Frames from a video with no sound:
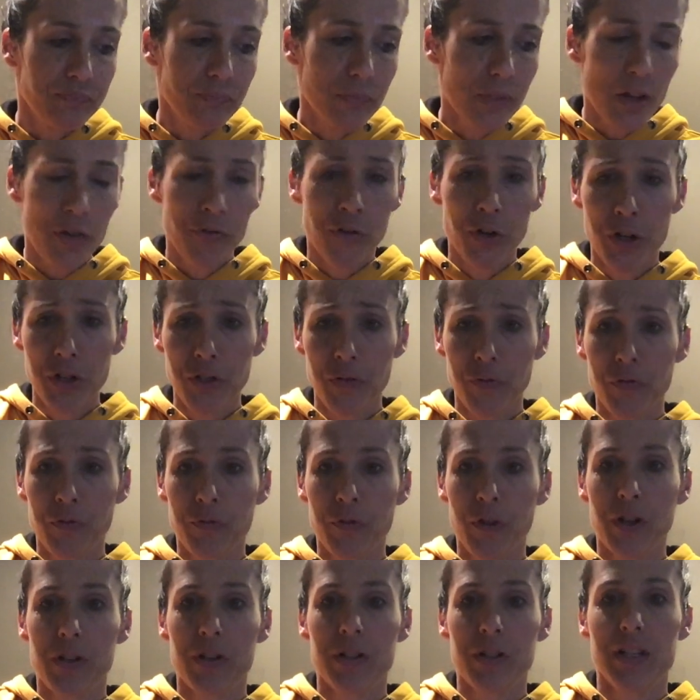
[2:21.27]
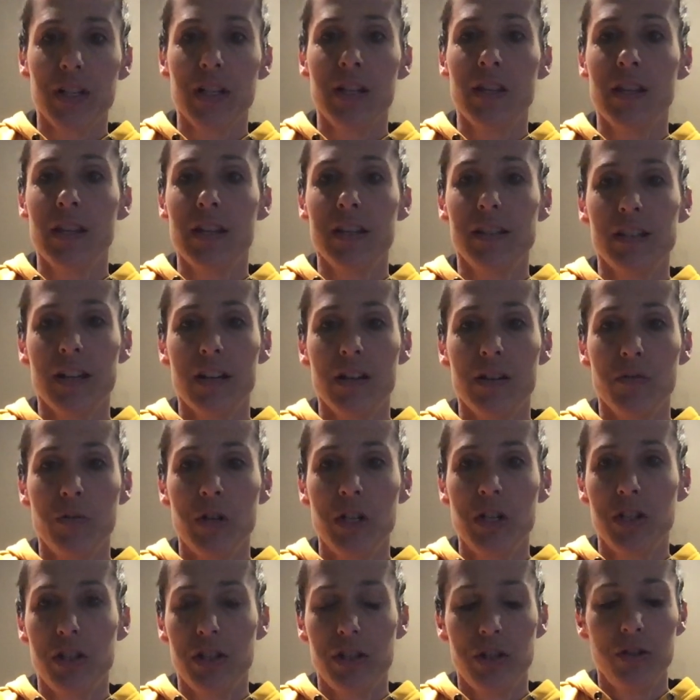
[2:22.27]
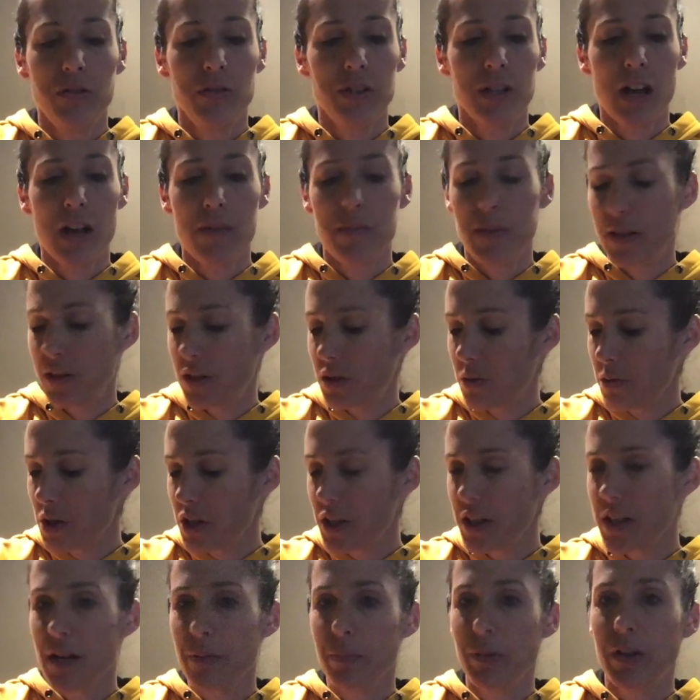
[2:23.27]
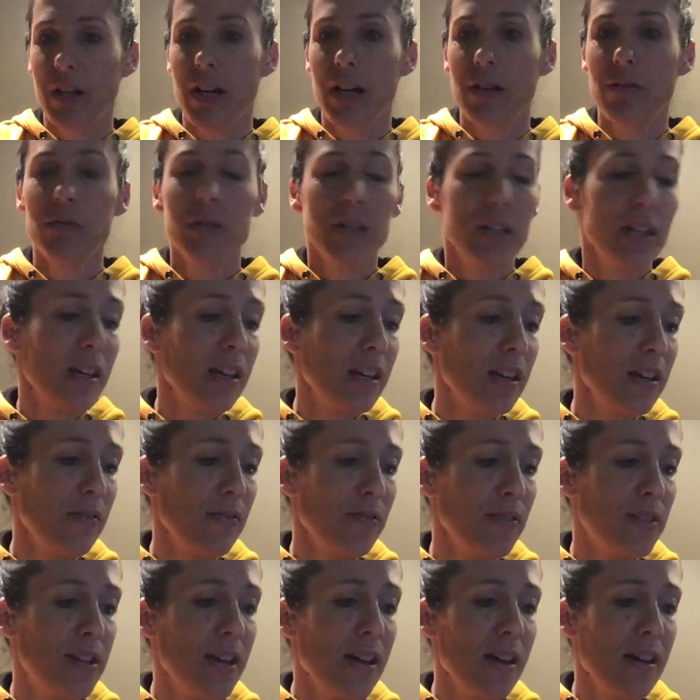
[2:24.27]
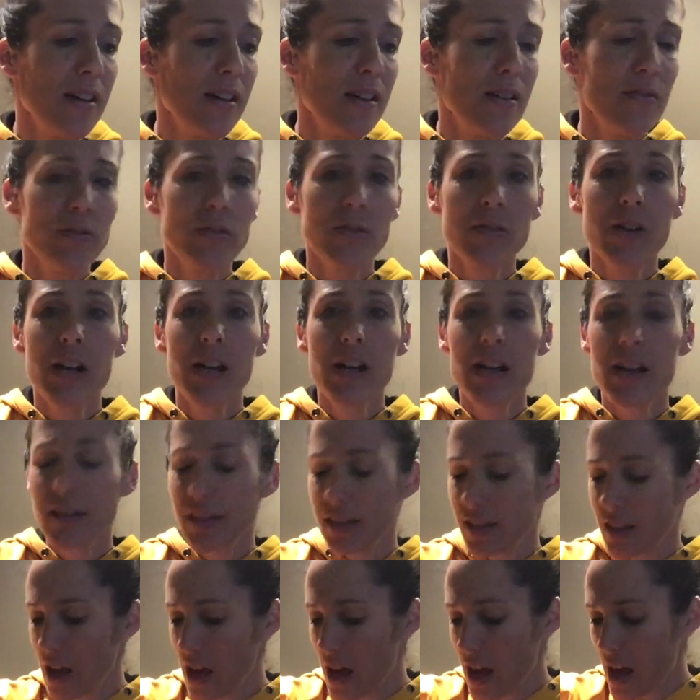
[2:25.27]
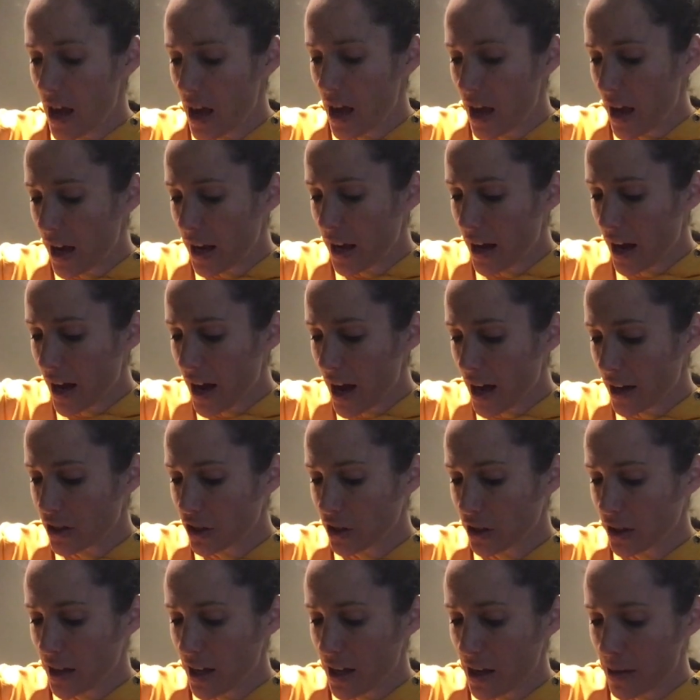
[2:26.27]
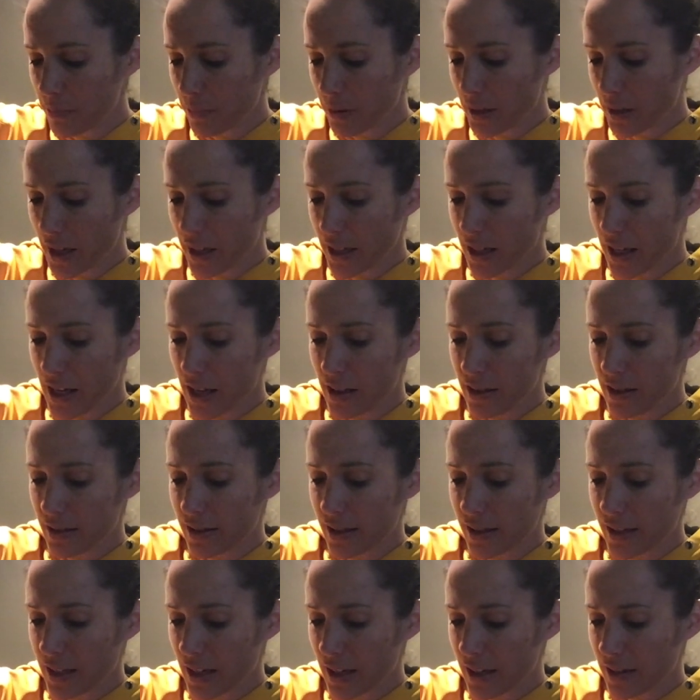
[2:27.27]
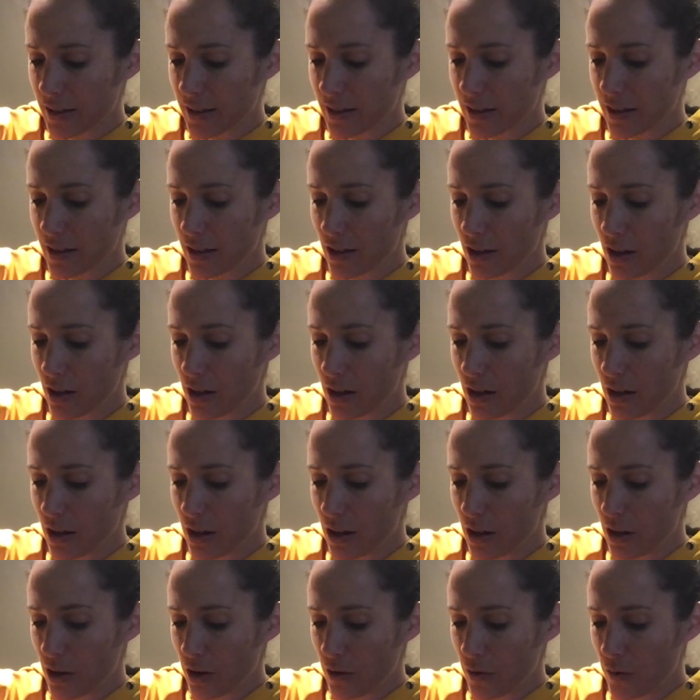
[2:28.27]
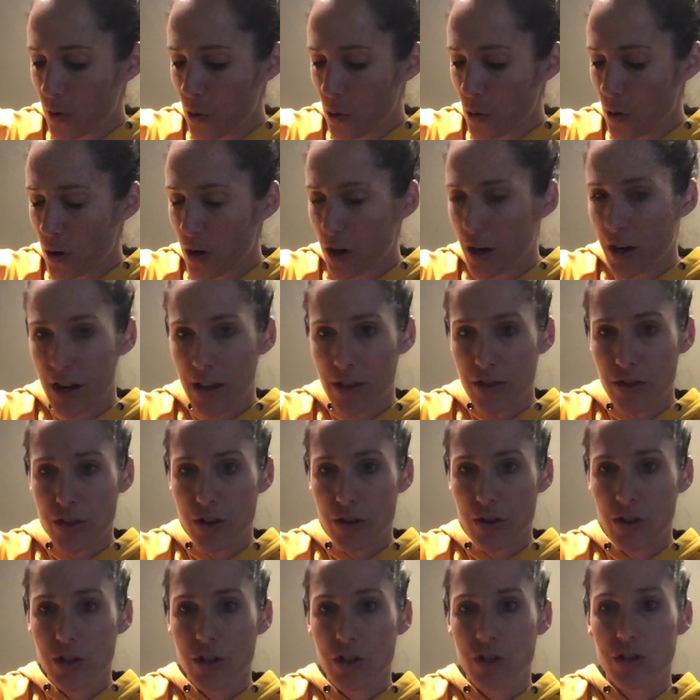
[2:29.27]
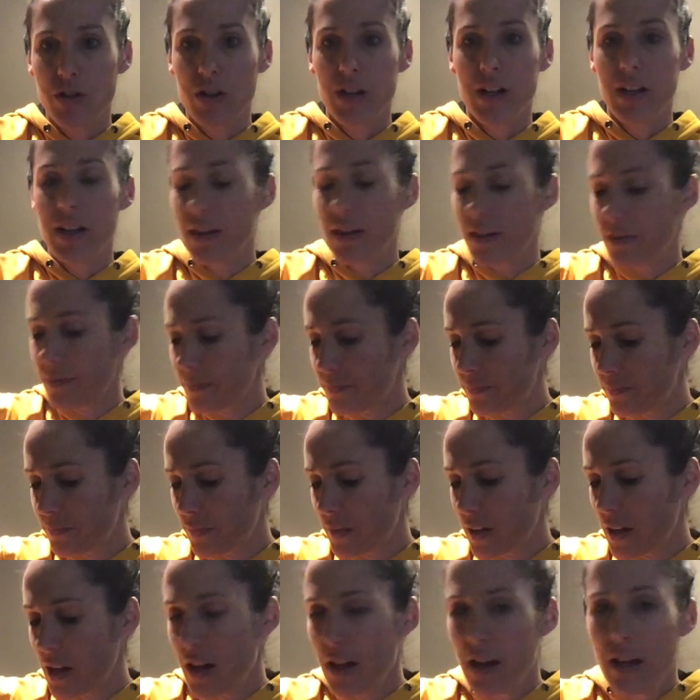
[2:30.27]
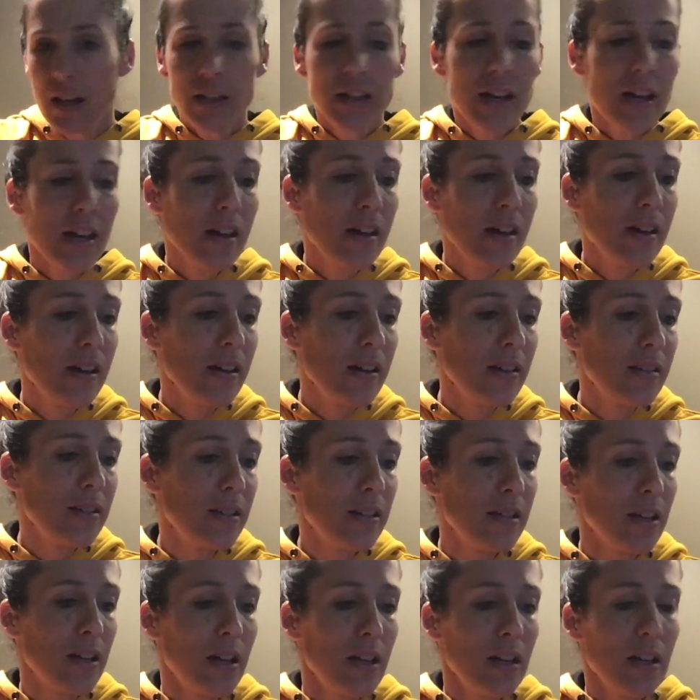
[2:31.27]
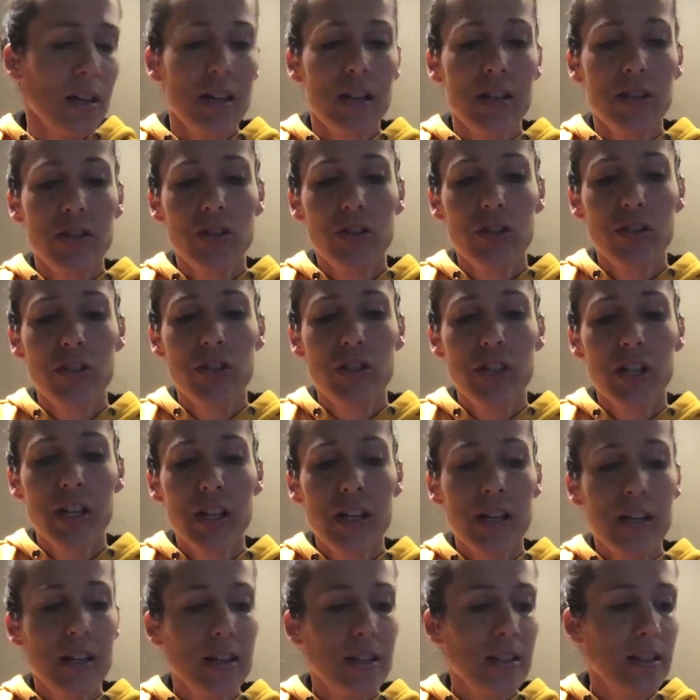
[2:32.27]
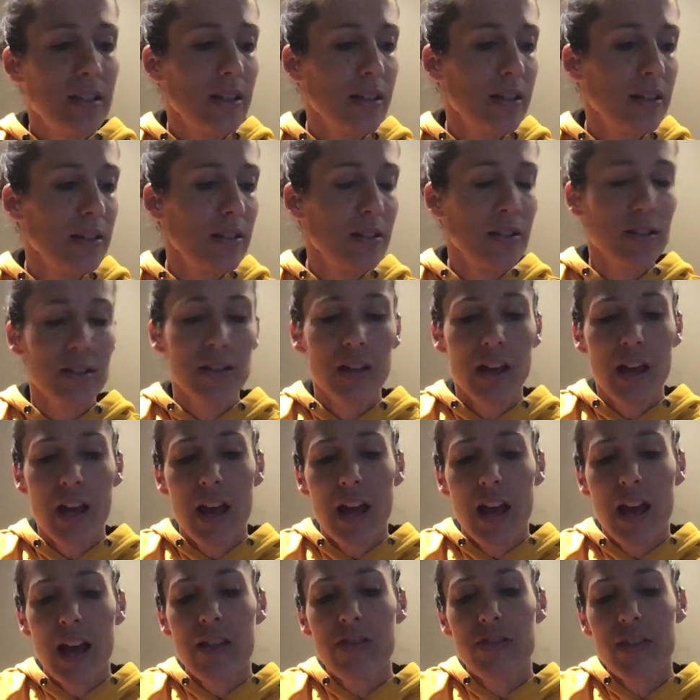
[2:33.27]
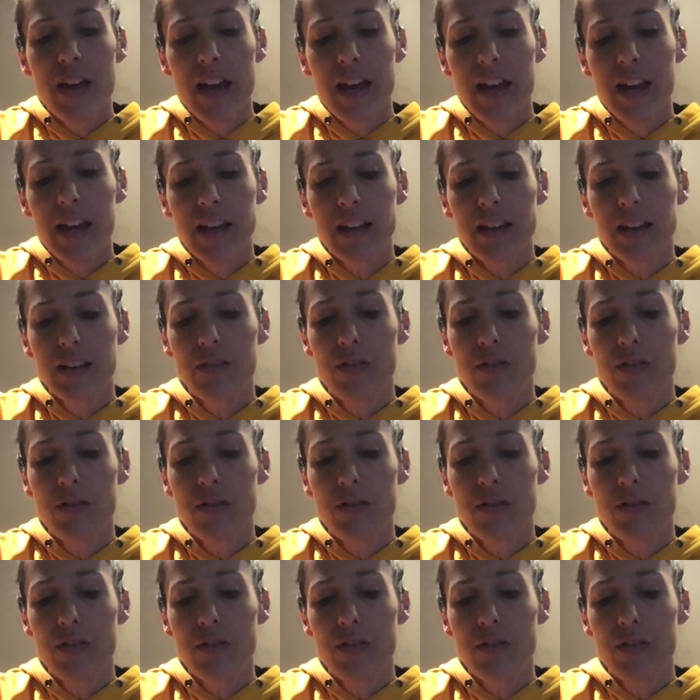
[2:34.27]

first verse. And this, we just do diamonds. So we're just going to pluck with gift of grace. And I actually am plucking the 6, 4, and 3rd string. Grace is Jesus. And they